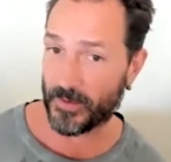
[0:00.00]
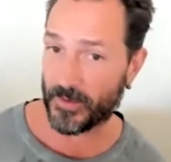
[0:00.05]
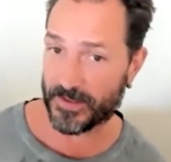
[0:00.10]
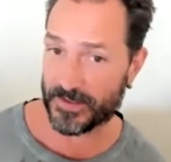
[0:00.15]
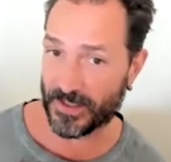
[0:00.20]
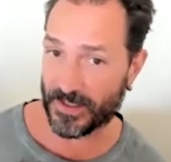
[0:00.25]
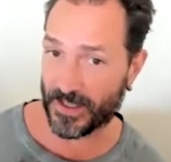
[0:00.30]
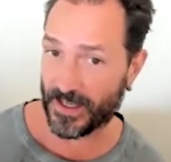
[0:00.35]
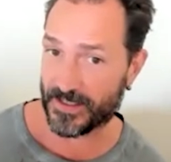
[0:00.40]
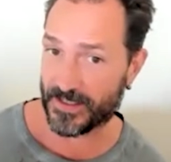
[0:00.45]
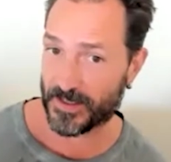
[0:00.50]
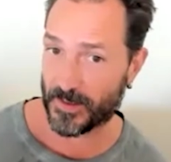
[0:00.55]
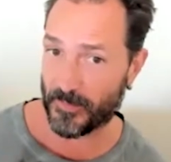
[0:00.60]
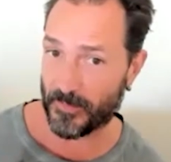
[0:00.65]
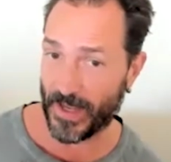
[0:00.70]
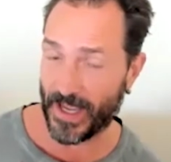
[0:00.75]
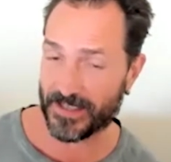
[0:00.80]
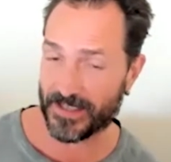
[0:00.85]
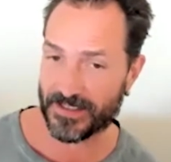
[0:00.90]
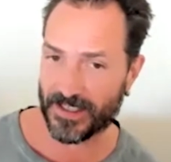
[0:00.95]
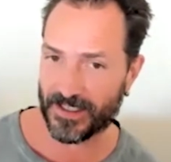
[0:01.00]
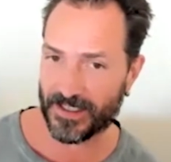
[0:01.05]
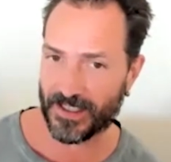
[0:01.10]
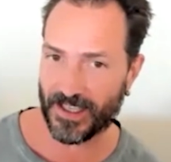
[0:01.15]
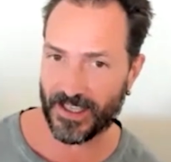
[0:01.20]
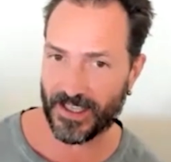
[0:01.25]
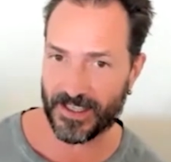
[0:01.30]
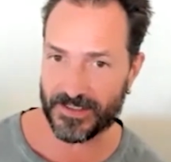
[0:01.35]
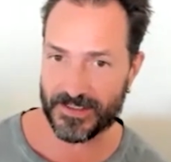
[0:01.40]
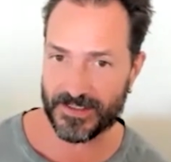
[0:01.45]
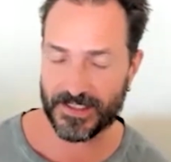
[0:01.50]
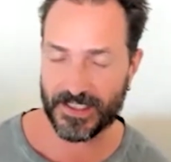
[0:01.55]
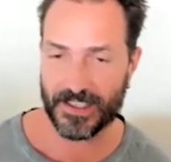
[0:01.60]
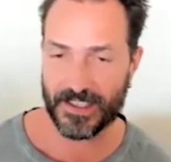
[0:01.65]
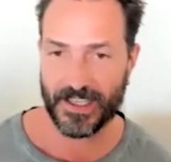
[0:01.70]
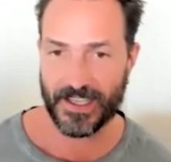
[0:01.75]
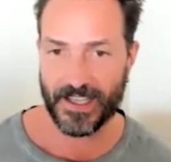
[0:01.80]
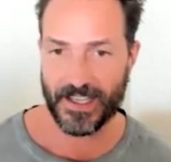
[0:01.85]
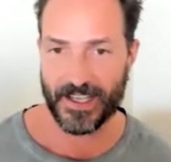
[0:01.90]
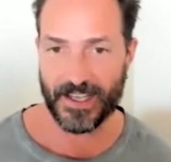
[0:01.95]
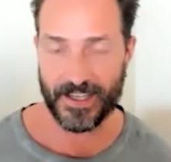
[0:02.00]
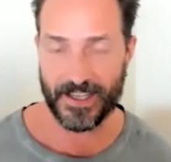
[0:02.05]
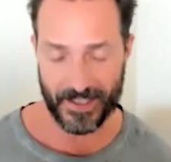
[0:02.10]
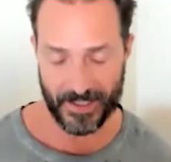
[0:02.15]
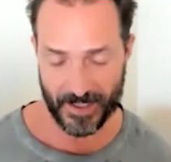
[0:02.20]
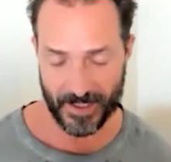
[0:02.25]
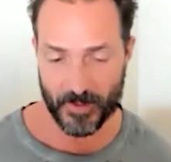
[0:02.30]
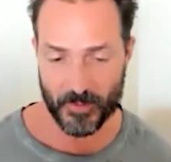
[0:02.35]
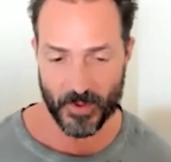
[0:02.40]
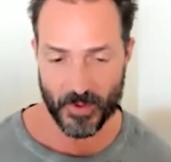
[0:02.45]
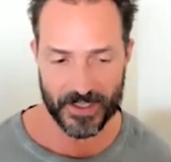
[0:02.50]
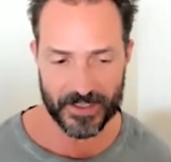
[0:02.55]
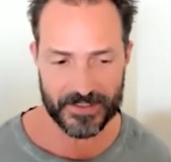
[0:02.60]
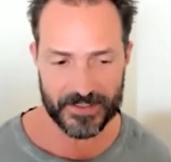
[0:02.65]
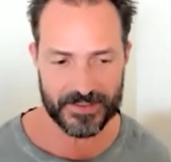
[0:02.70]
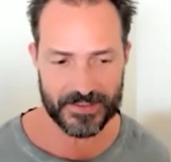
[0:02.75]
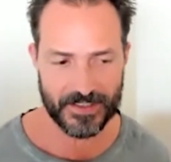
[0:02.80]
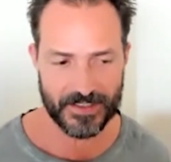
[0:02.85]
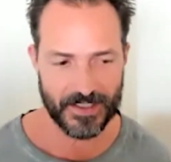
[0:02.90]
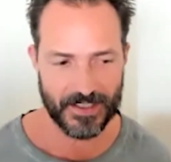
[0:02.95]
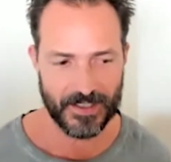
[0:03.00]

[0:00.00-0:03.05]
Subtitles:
this guy is a basket case. And I was.